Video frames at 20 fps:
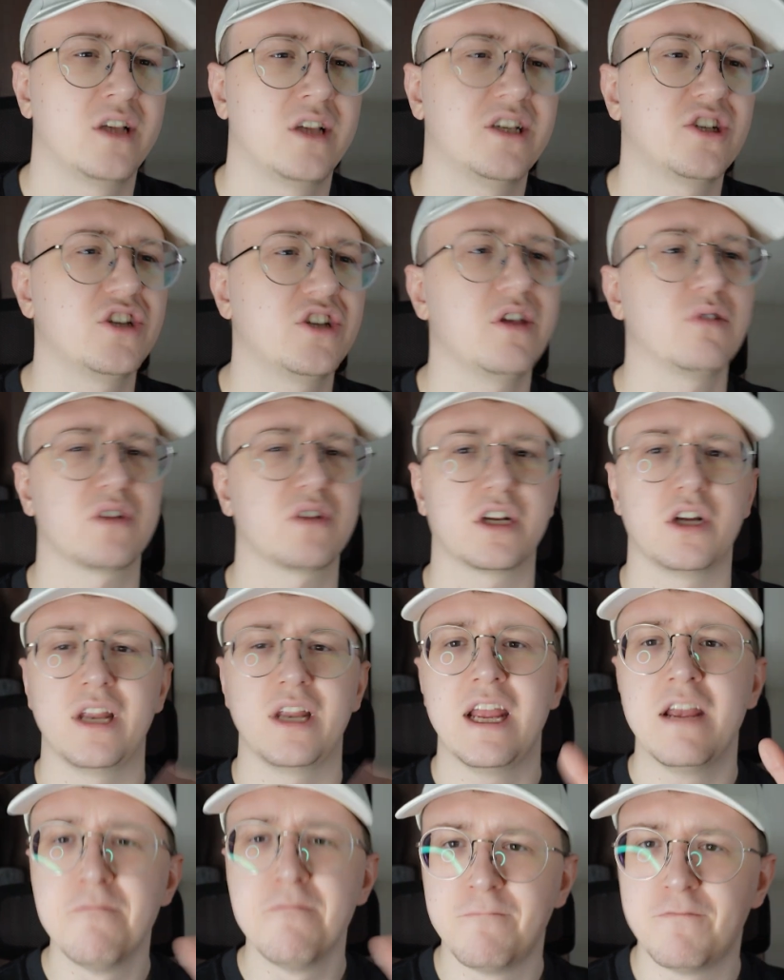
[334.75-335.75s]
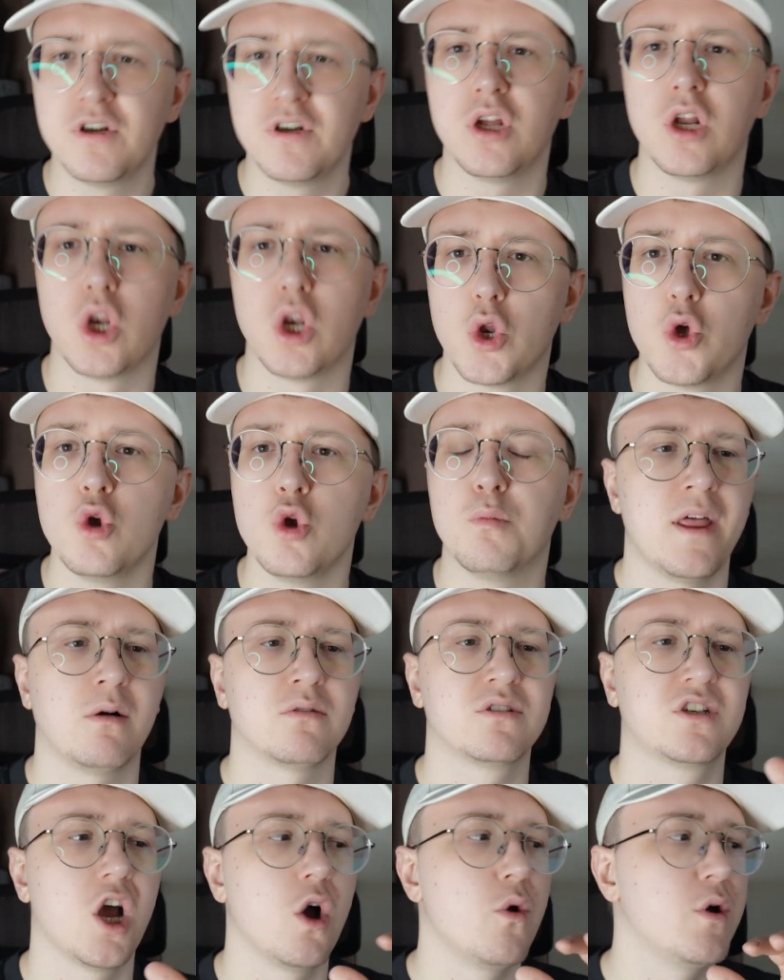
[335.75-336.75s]
Essentially, there was like an infinite loop that
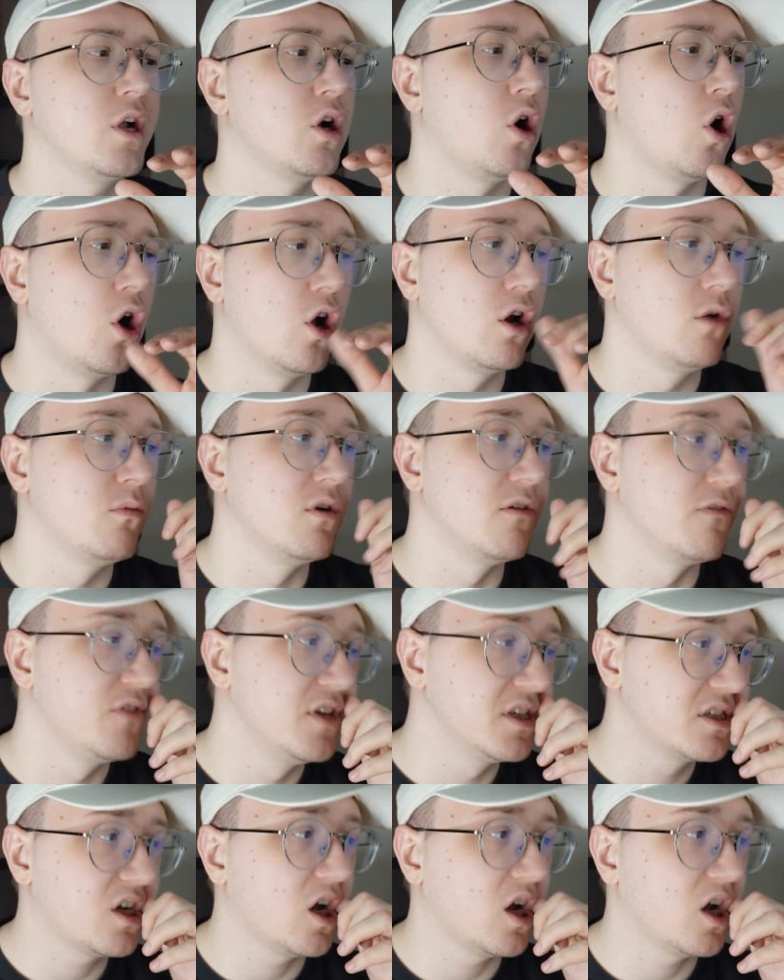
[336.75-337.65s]
was going on with this